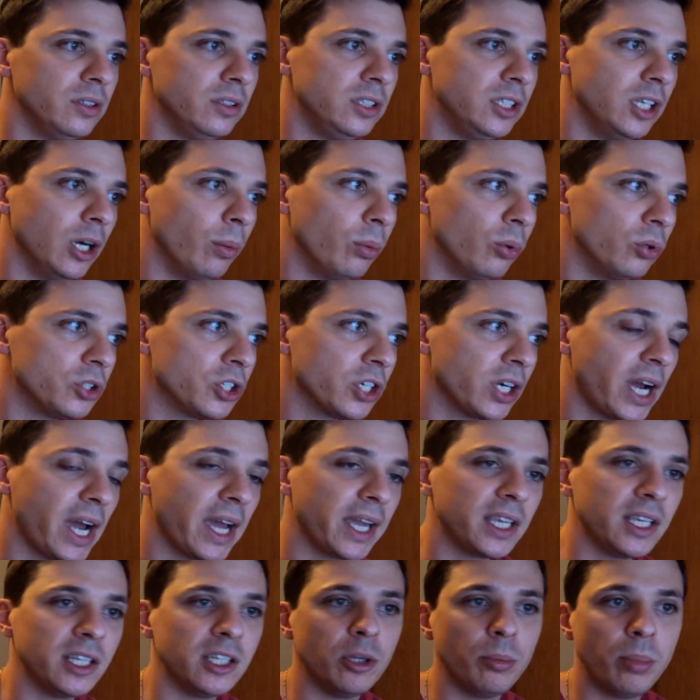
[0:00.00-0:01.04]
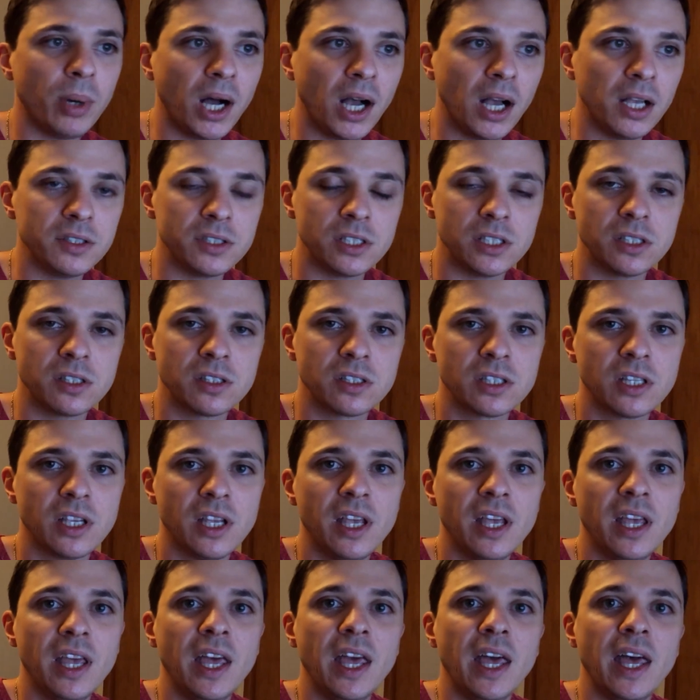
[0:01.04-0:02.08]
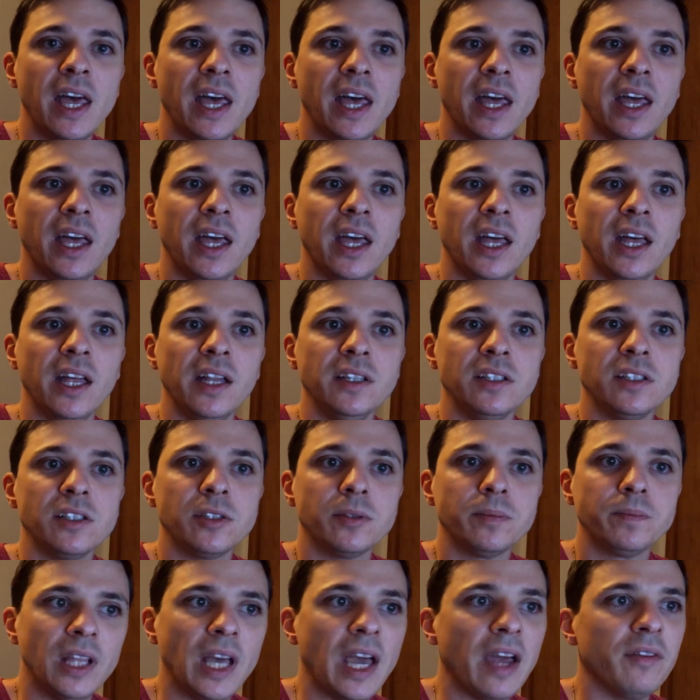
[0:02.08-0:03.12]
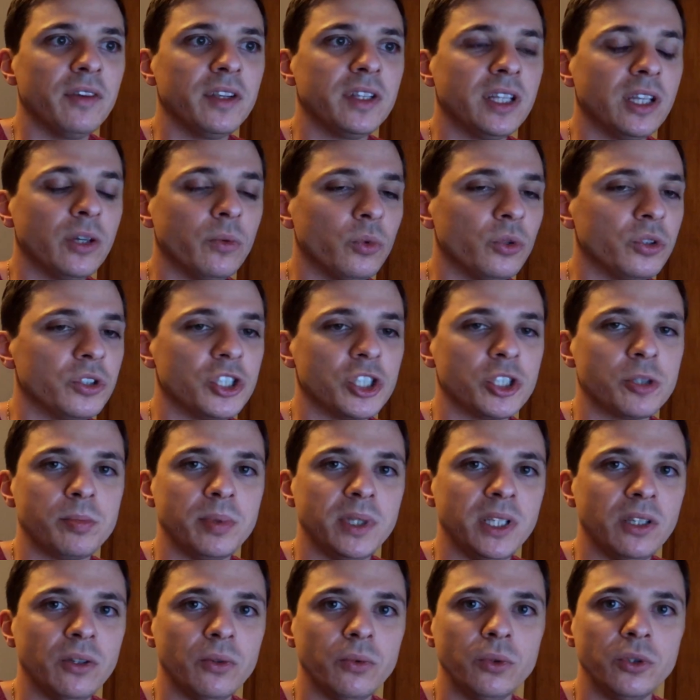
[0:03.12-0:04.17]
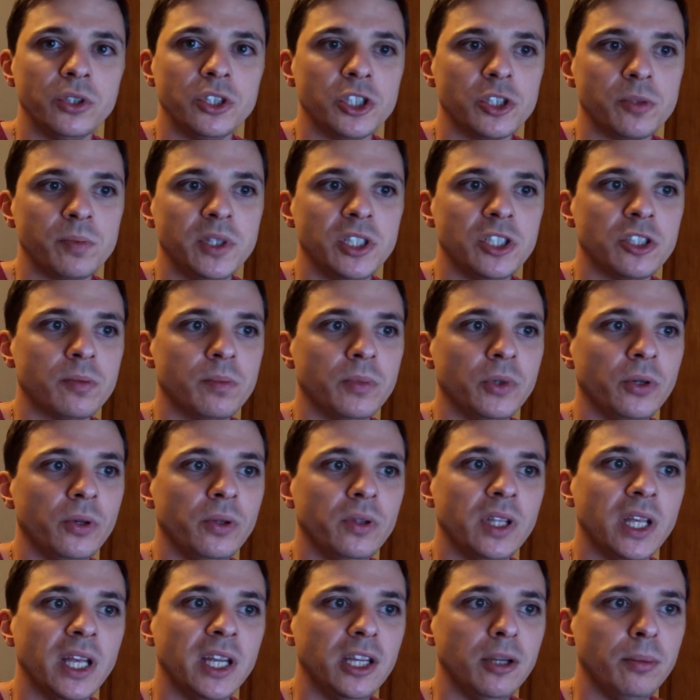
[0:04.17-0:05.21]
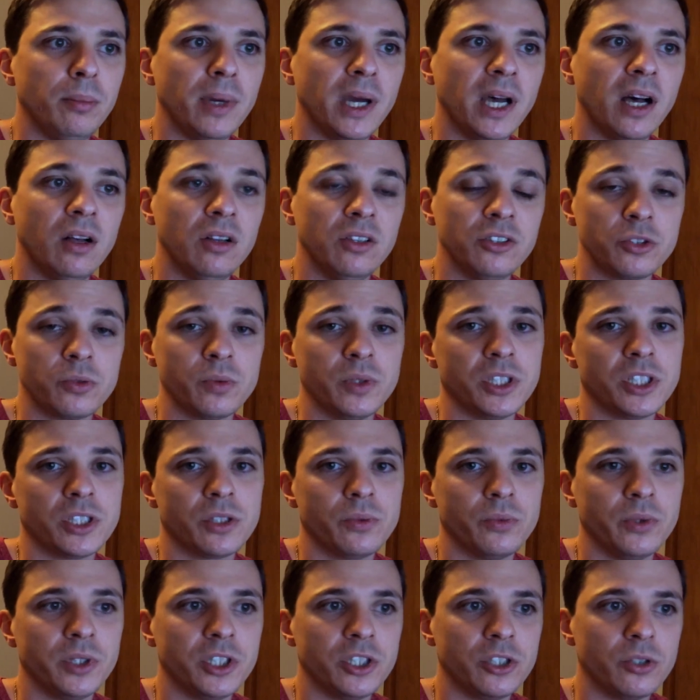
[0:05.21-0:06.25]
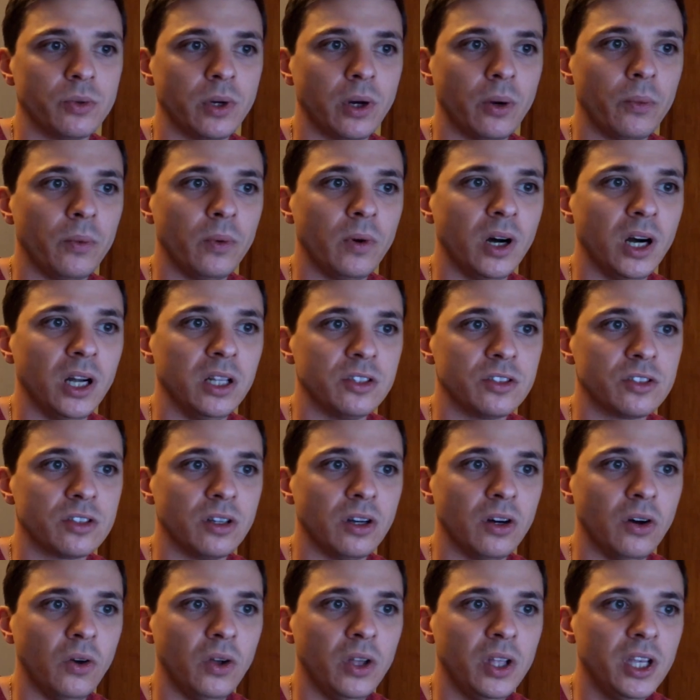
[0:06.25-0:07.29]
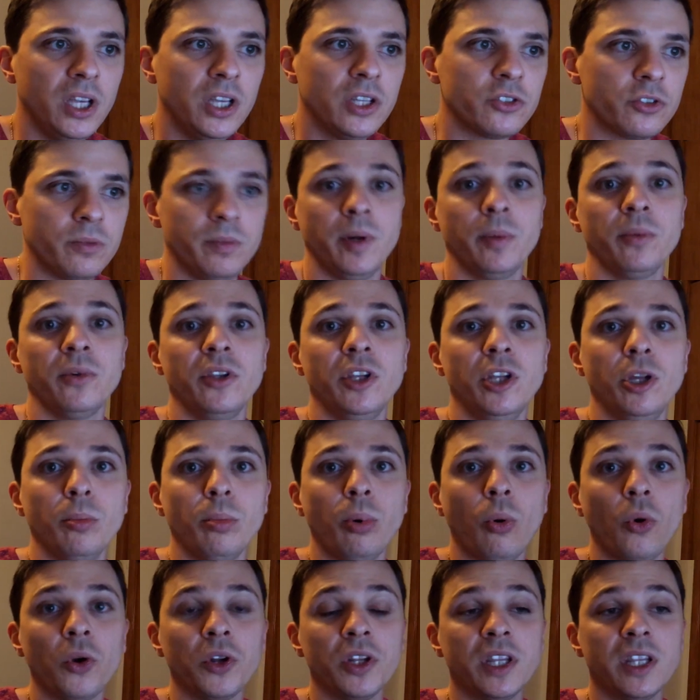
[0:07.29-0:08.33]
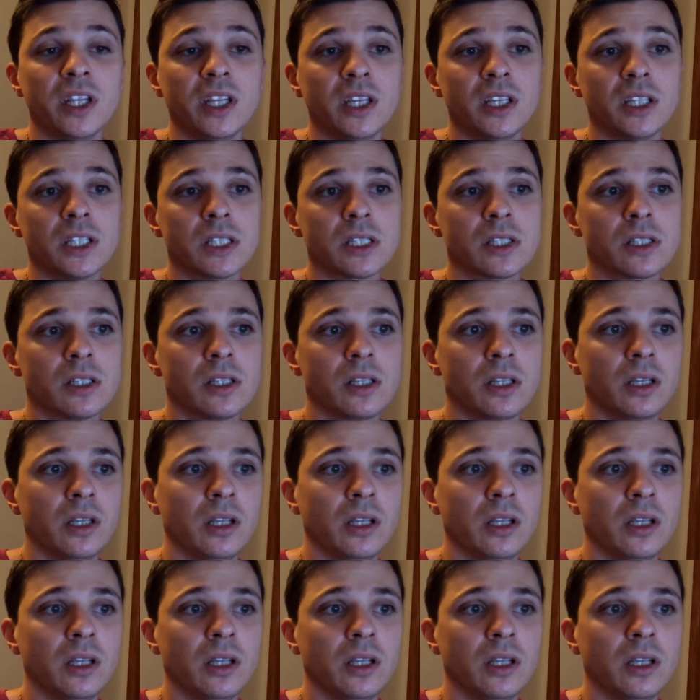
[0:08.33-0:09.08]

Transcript: double tracking deposits, and everything will just be smooth and in balance, which is what we want. So just remember the important things,